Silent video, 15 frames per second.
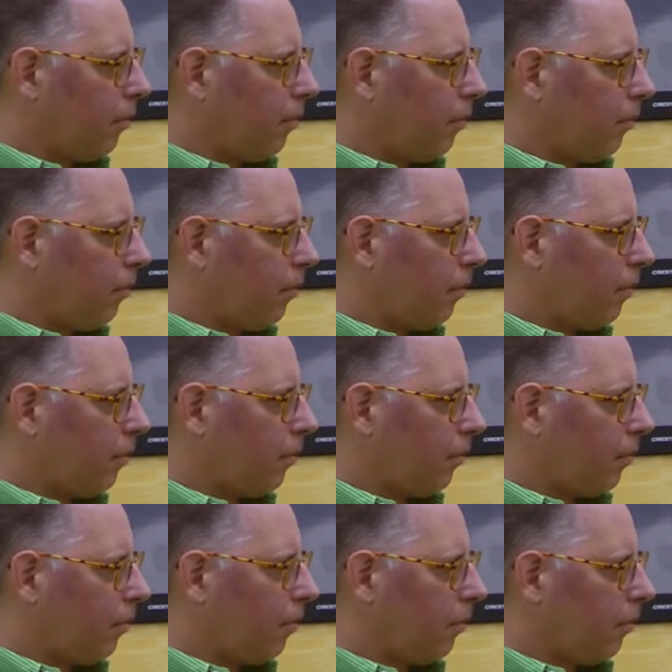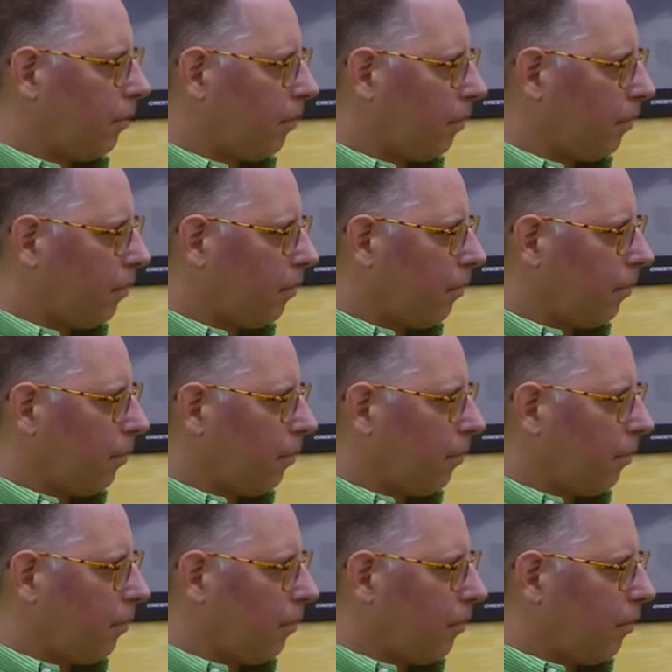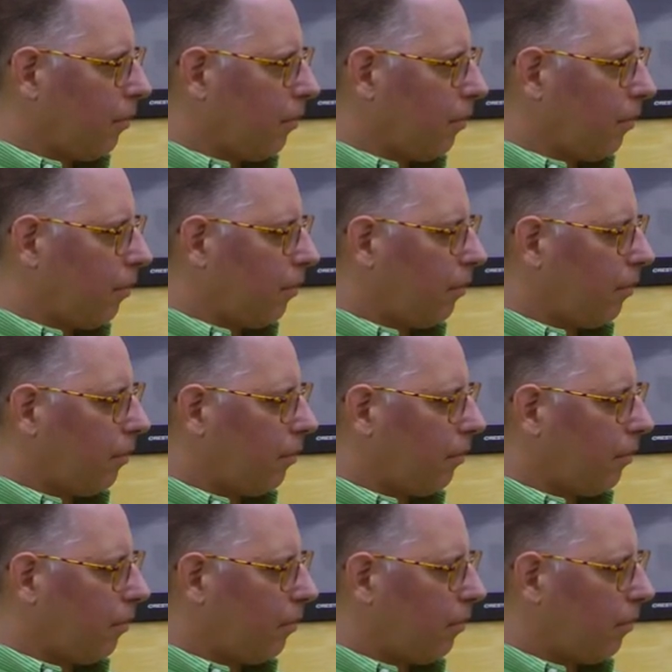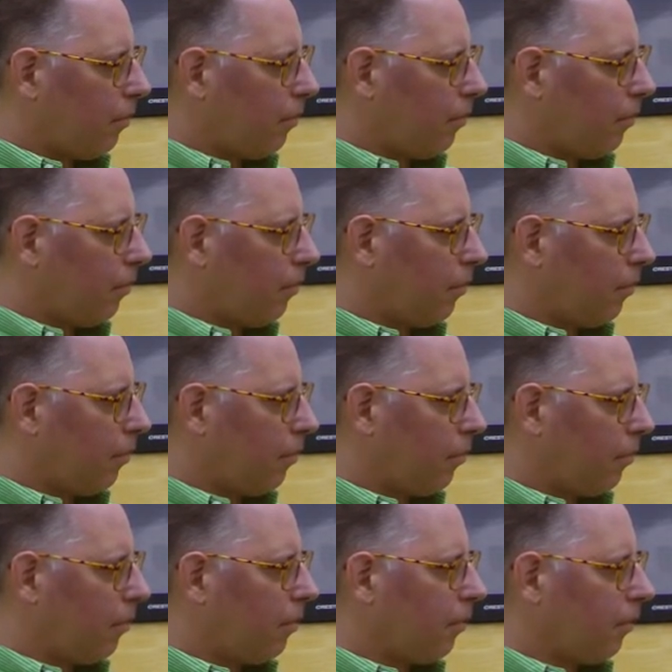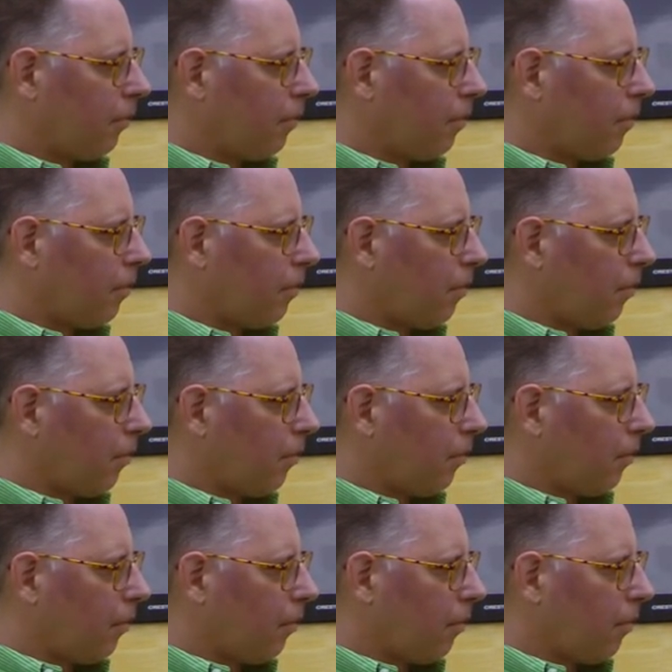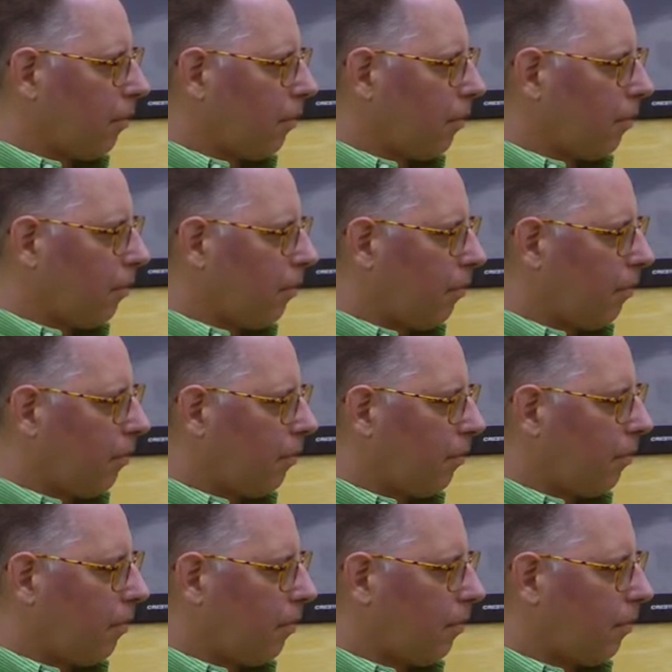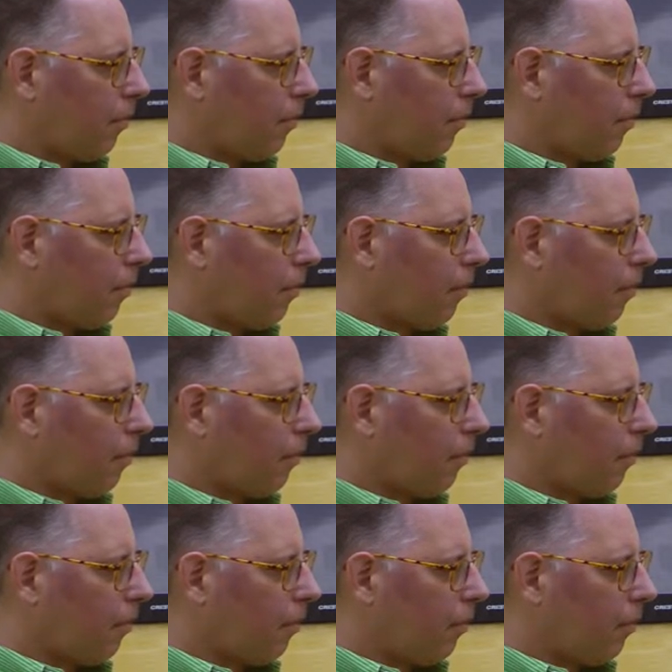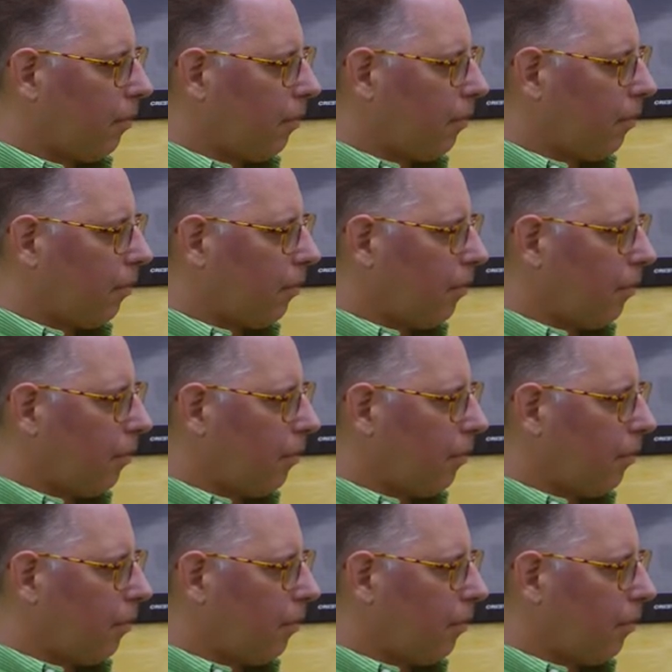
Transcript: This person isn't speaking.